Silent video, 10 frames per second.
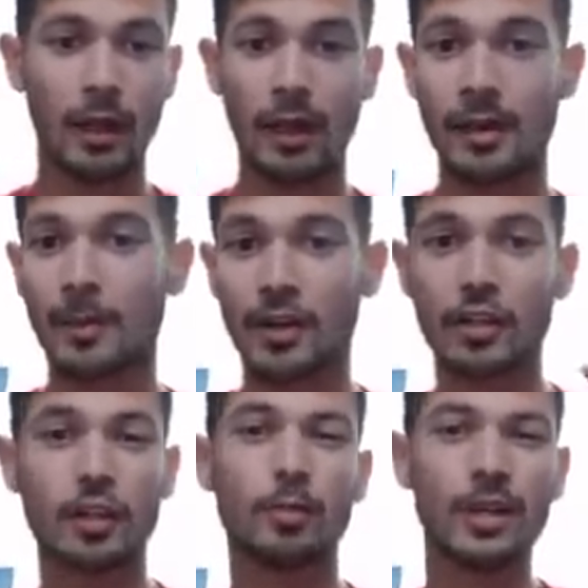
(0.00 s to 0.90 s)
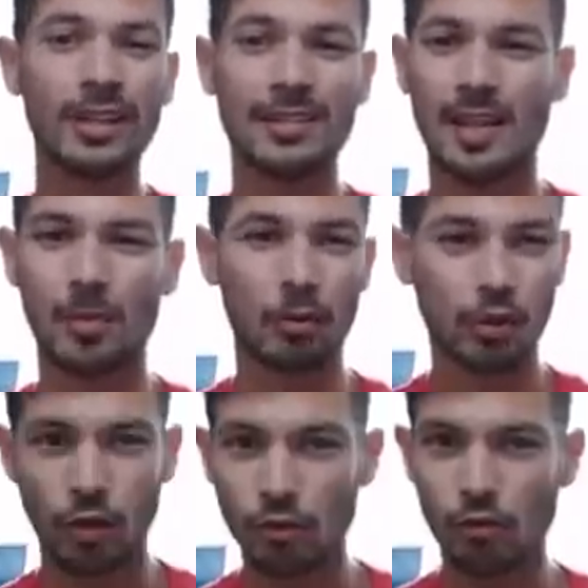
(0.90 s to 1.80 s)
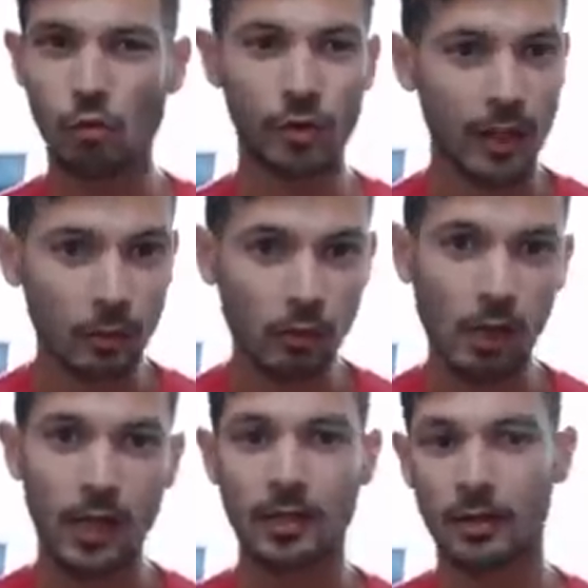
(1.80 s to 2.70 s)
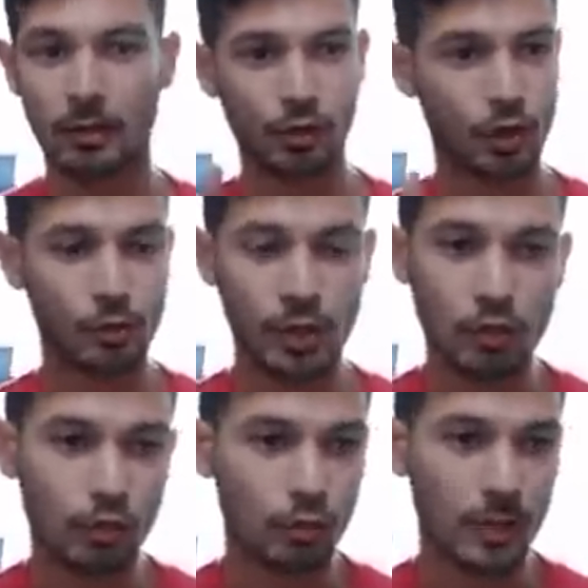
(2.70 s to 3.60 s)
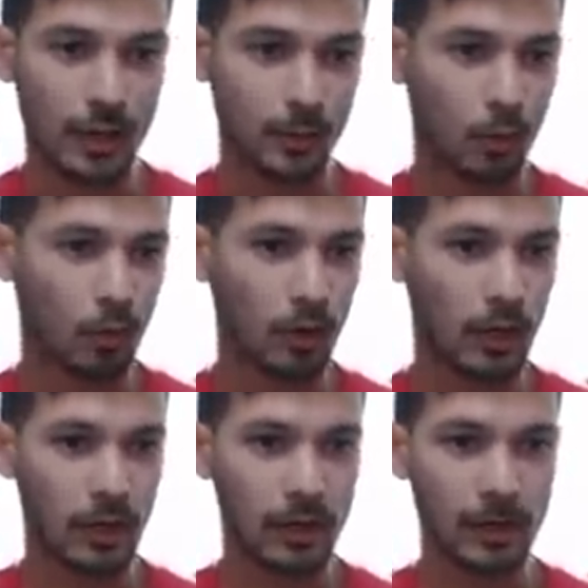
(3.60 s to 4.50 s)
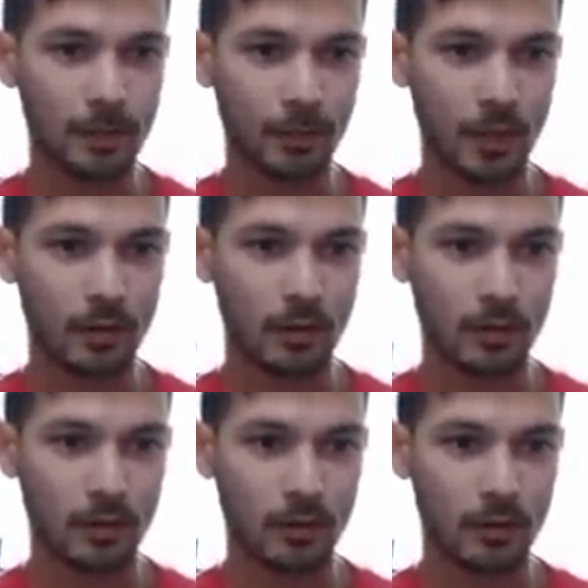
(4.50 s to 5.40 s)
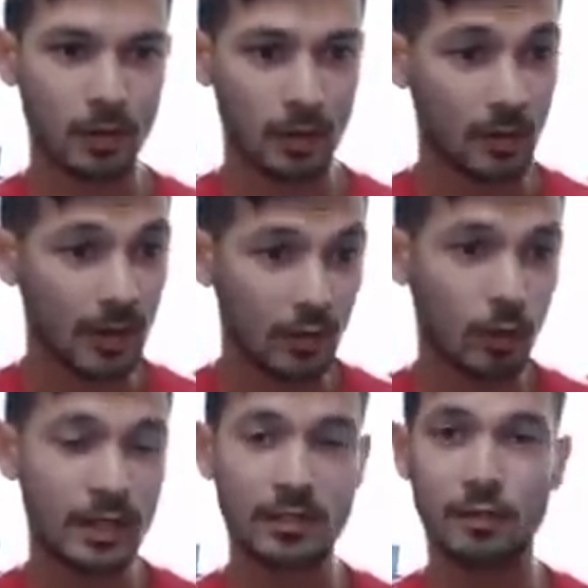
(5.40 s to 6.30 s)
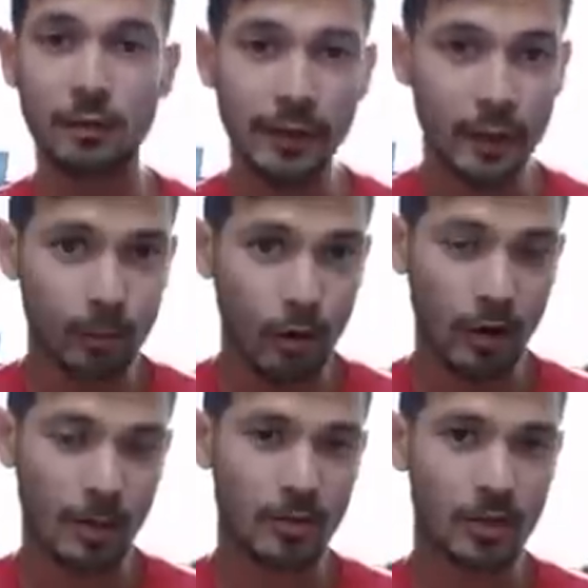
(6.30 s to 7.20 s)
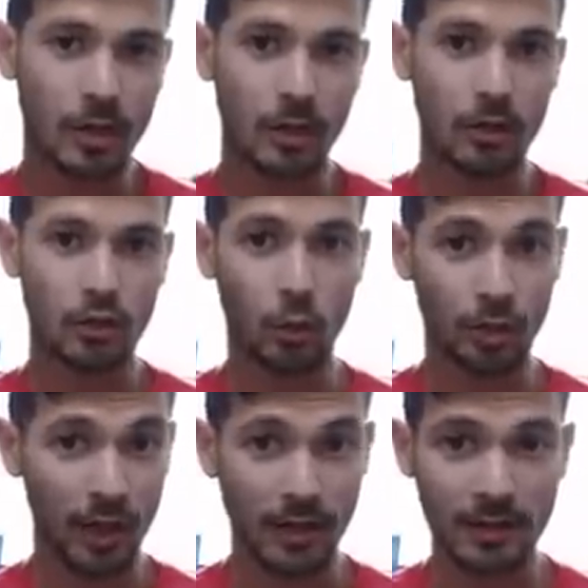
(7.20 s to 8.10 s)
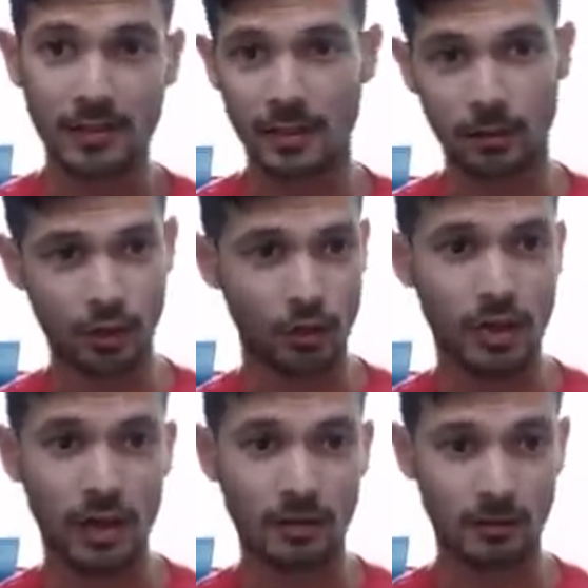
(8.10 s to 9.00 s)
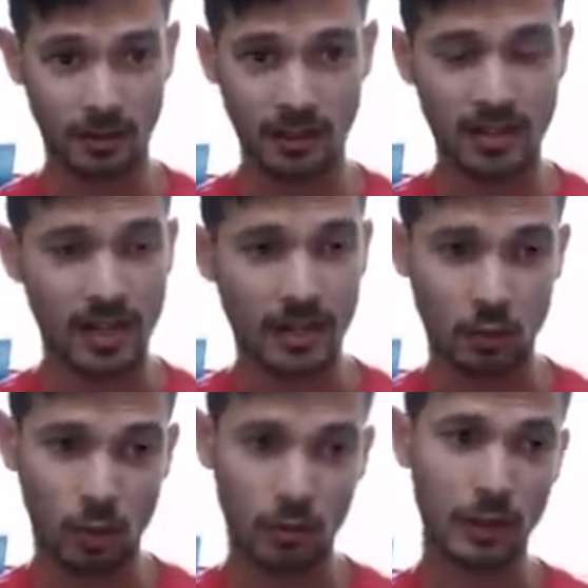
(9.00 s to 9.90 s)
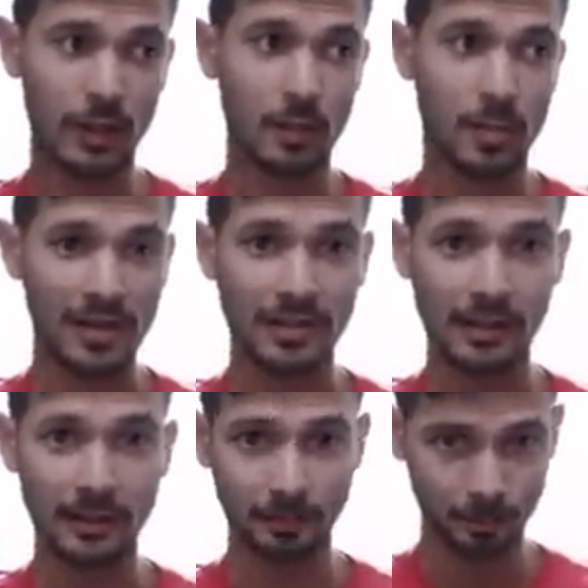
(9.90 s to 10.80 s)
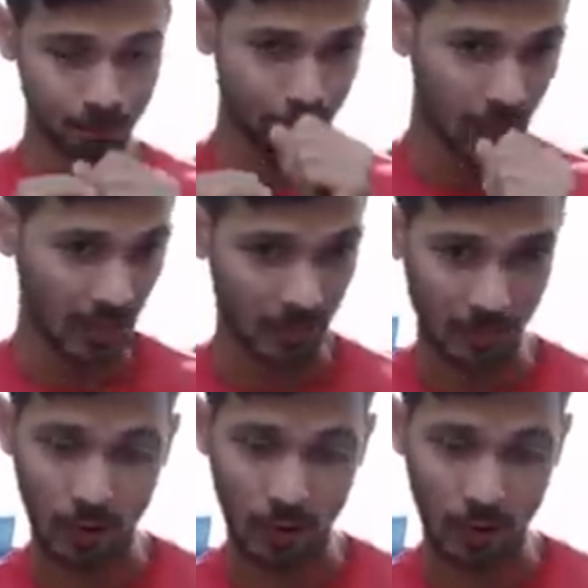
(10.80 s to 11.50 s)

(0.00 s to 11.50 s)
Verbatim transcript: And I'm actually going to bring these up. I'll show you what they look like. I'll show you in the YouTube dashboard. Um, and the next one is affiliate programs. So what that is, and I'll show you that in a sec as well. Basically, um, if